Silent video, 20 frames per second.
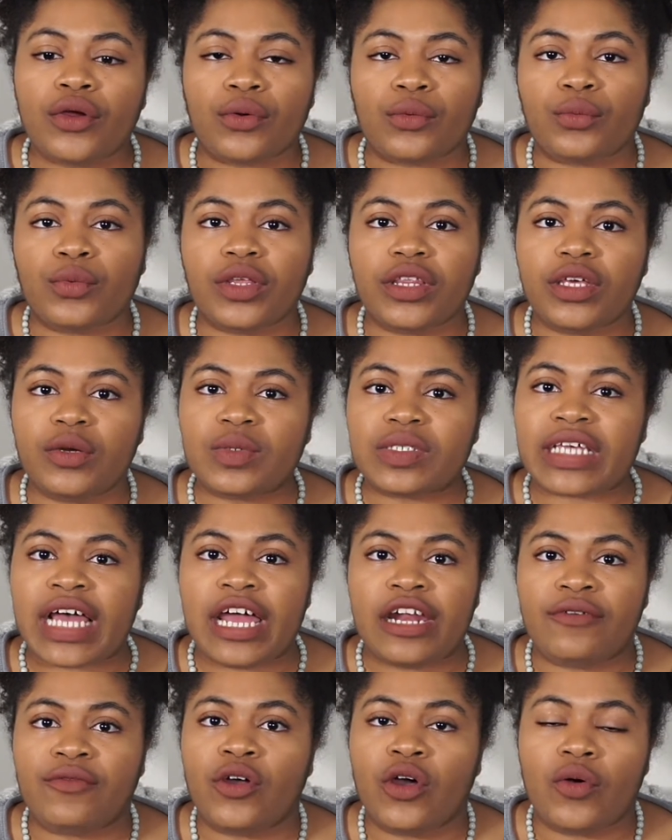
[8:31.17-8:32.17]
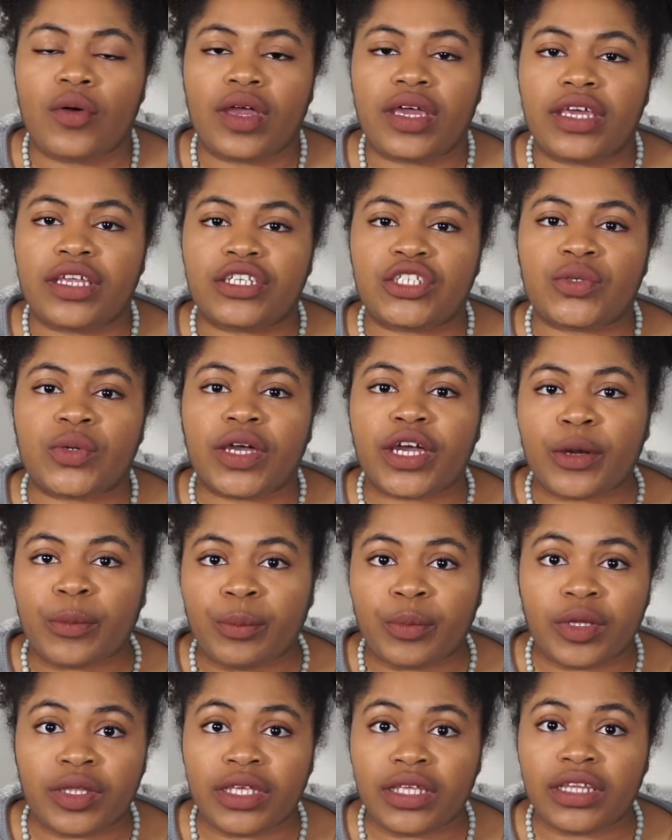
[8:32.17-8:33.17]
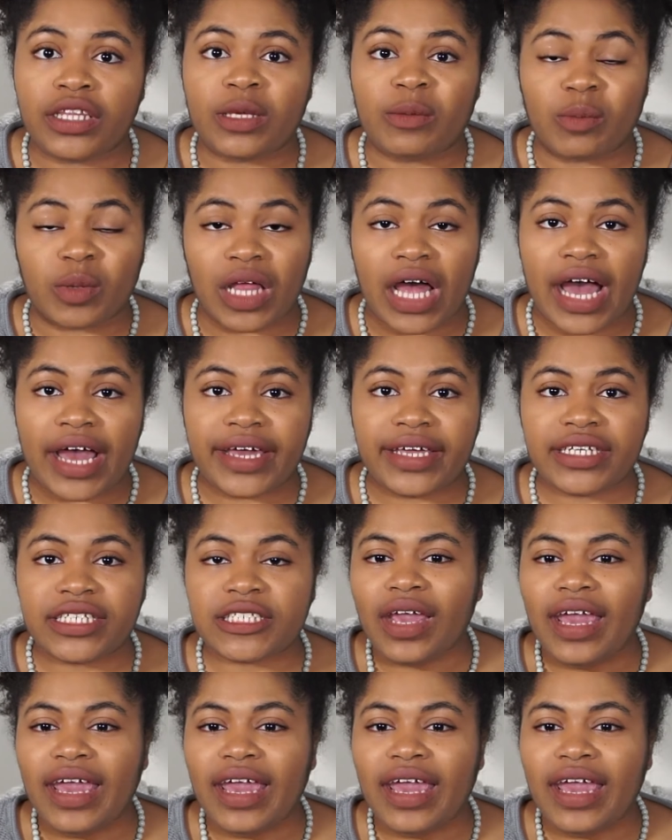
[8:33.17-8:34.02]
really was kind of going into it completely blind,